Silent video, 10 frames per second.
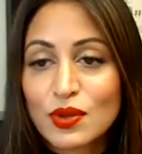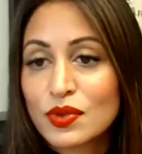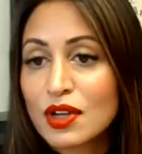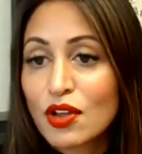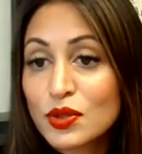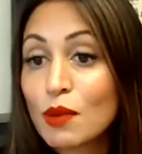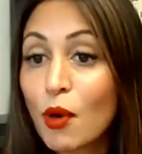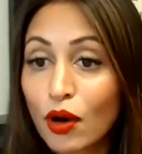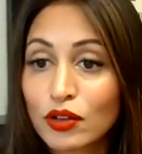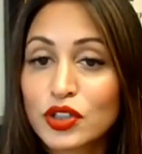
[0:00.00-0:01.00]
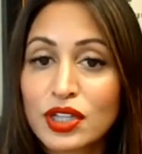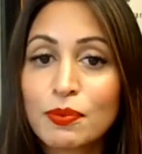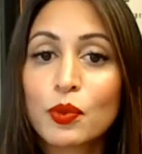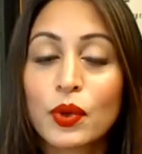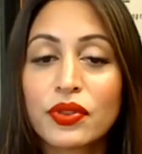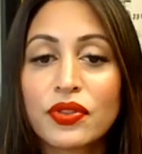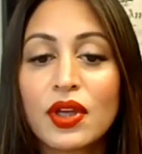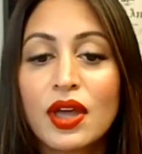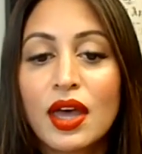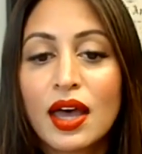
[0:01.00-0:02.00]
It was also a partnership with
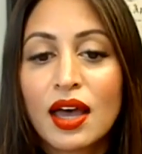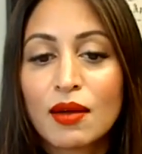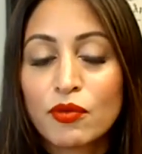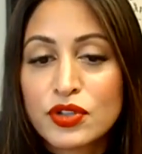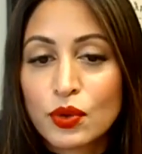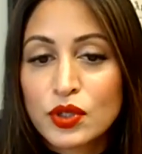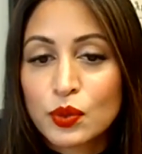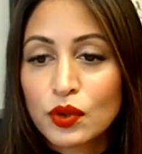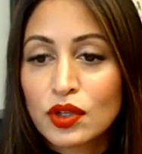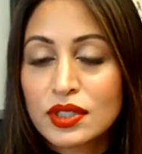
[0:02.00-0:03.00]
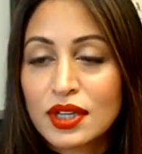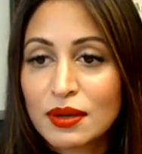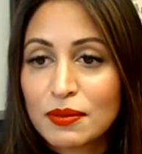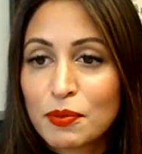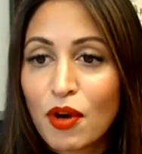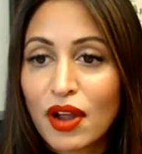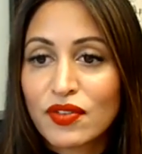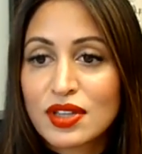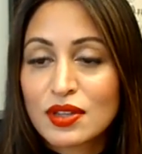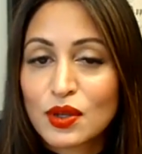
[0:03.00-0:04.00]
Resorts World, a
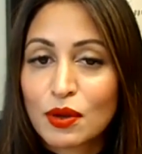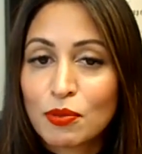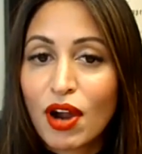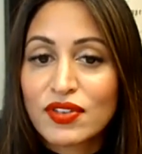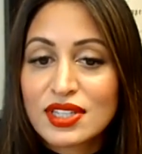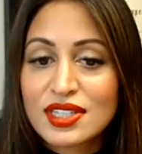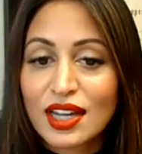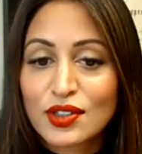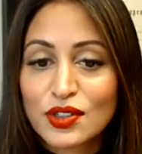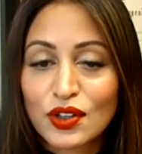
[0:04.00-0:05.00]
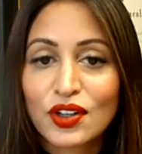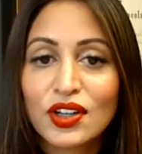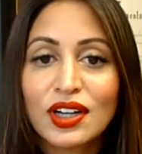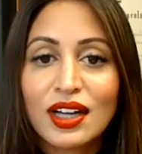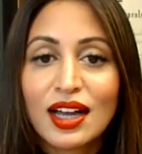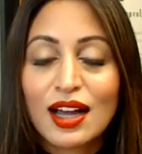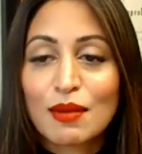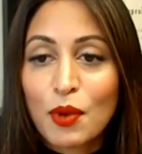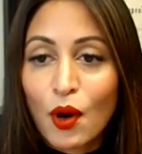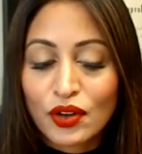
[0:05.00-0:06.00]
private sector
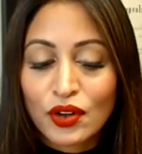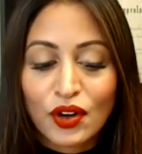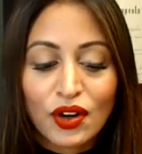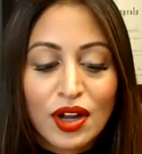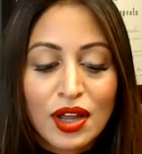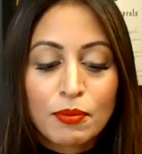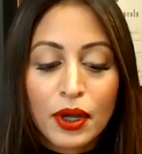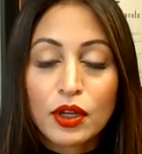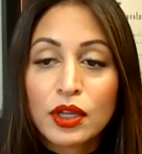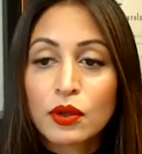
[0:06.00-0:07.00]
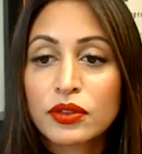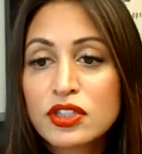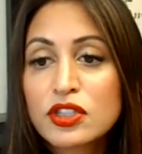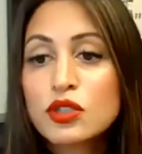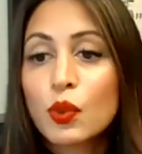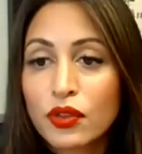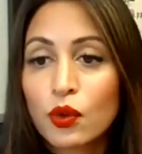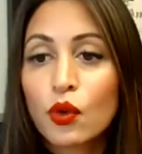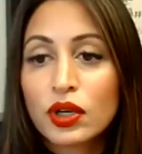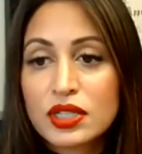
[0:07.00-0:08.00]
partner. But this is one of the
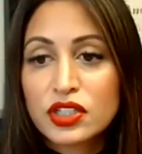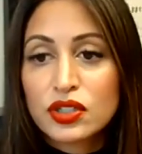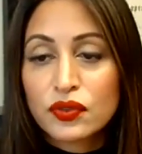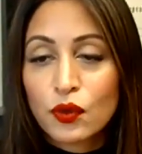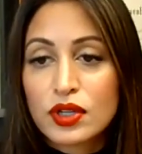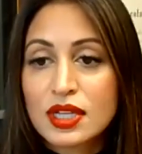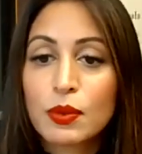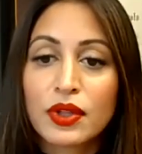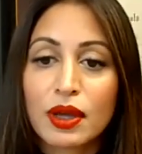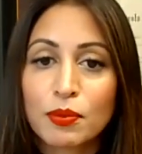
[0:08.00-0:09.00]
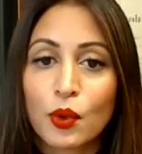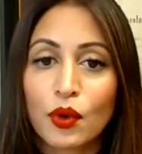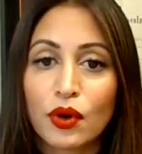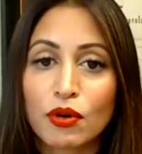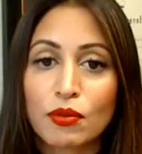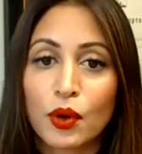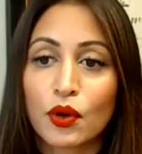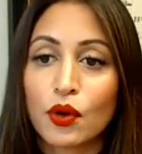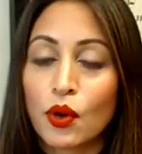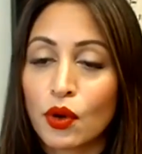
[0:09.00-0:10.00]
organizations, for example, that
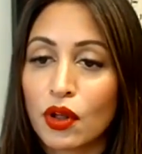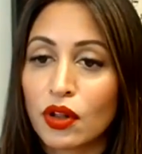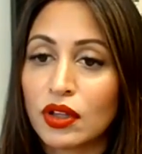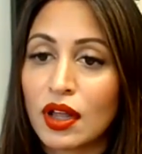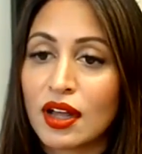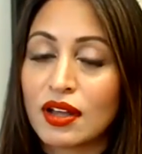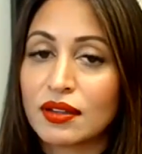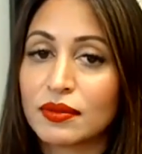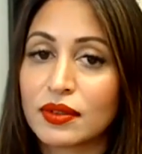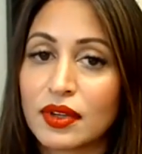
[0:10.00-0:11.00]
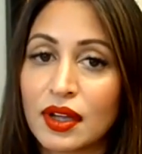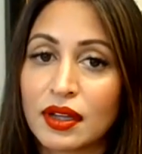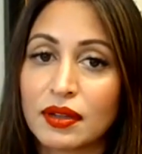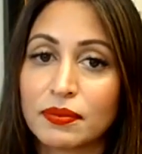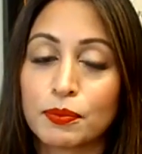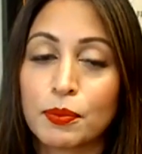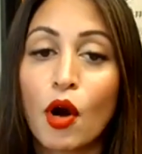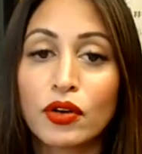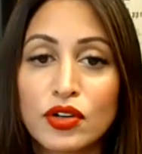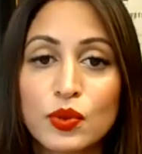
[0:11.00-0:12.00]
Borough Hall
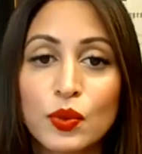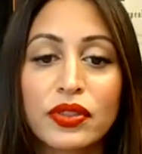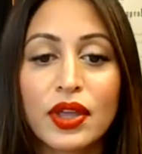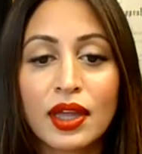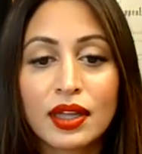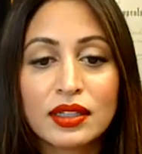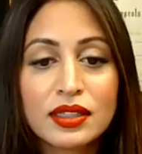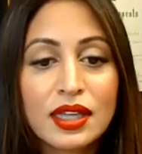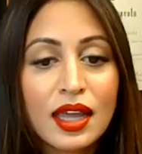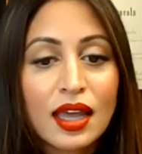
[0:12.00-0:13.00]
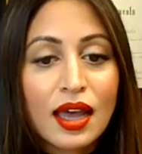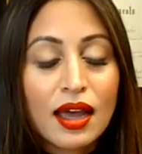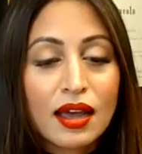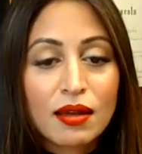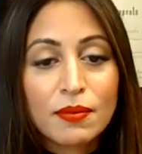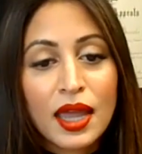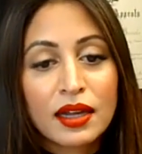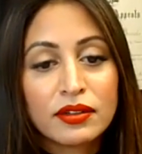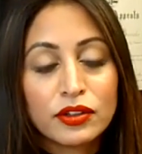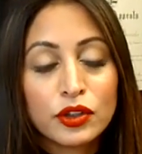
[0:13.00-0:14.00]
partners with, and
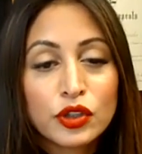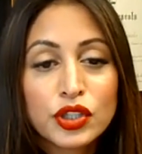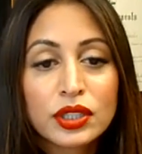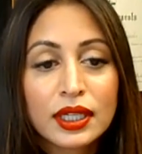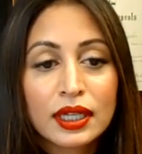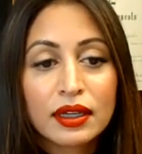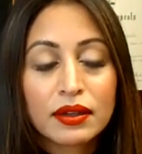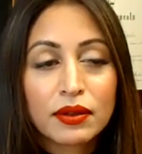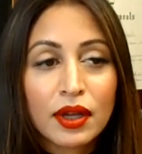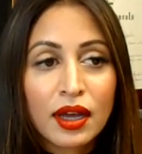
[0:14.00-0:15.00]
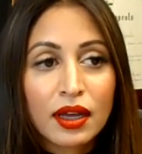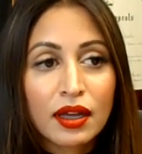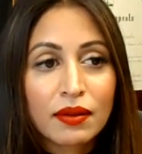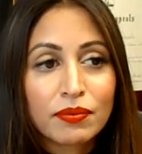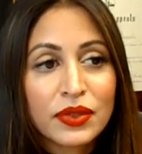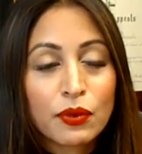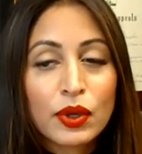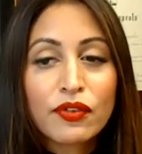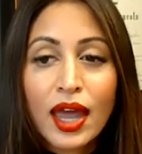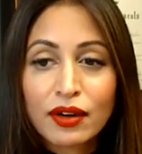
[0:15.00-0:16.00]
usually
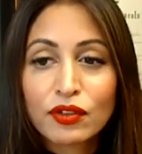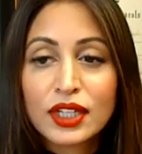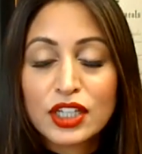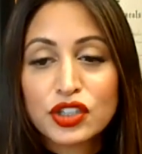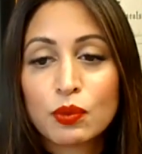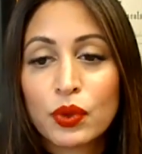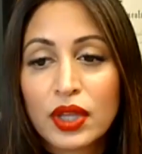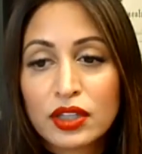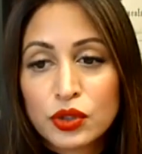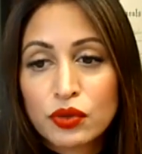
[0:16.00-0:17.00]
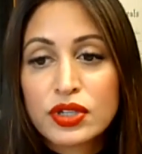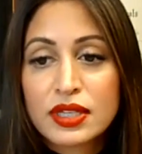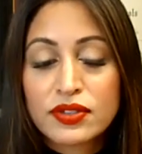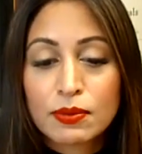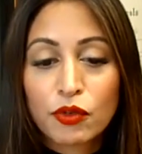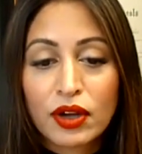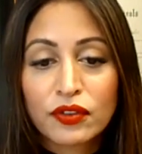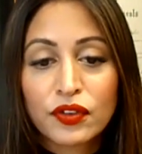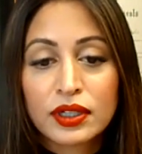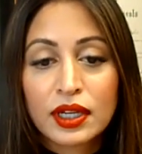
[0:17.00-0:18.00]
we've had a relationship where they do receive some grant
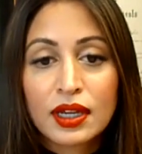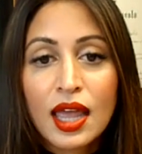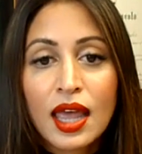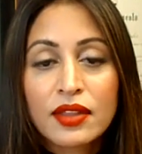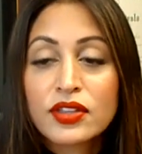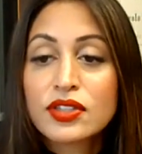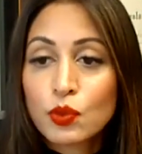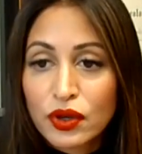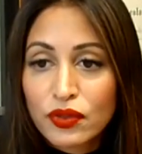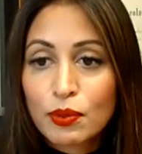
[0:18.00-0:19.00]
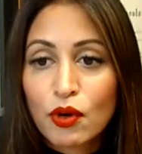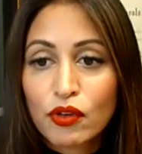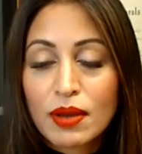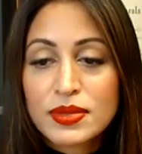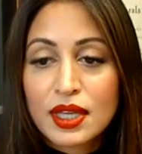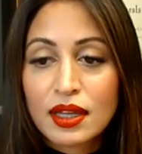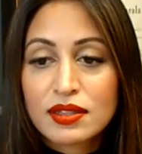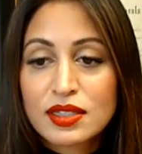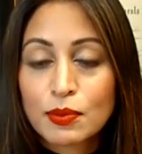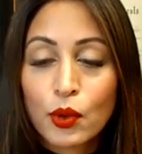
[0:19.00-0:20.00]
funding. This is one of the programs
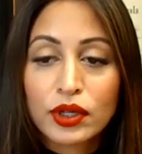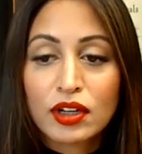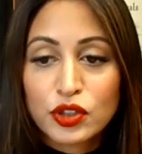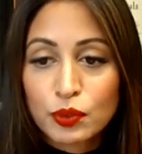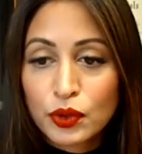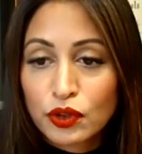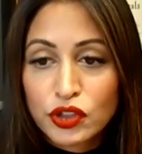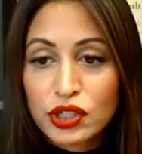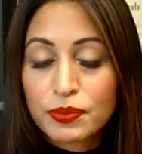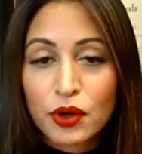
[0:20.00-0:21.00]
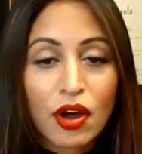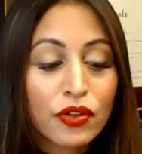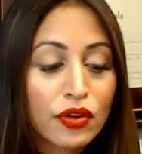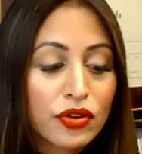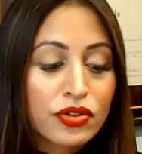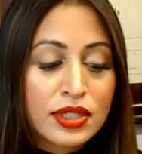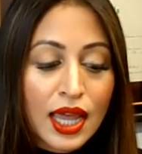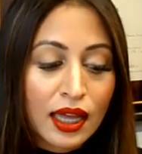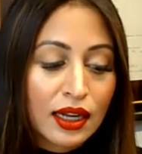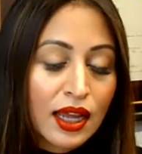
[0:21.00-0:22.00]
that's supporting entrepreneurship. There are others
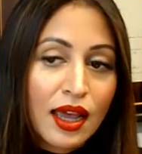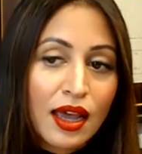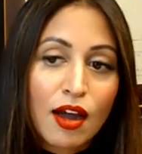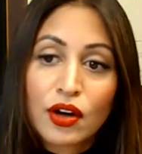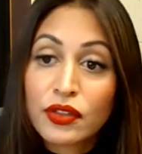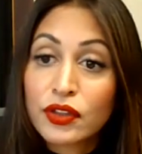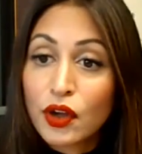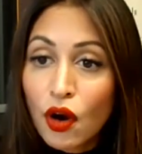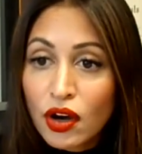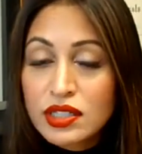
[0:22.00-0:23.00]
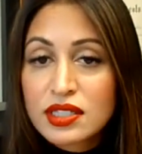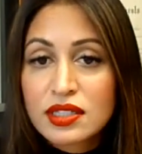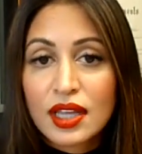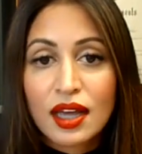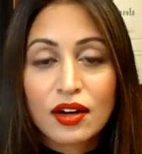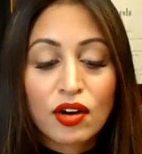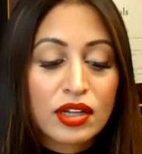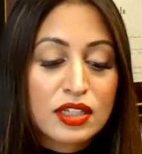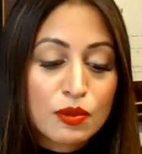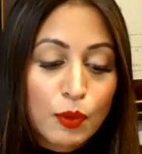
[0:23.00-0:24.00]
that are in the arts, that are
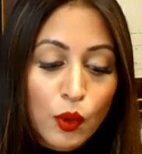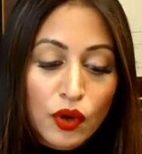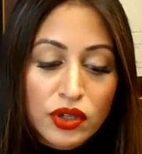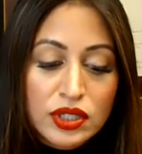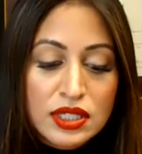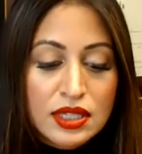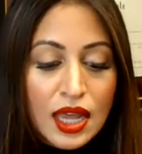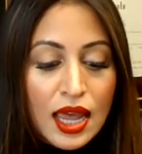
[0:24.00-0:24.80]
in sports.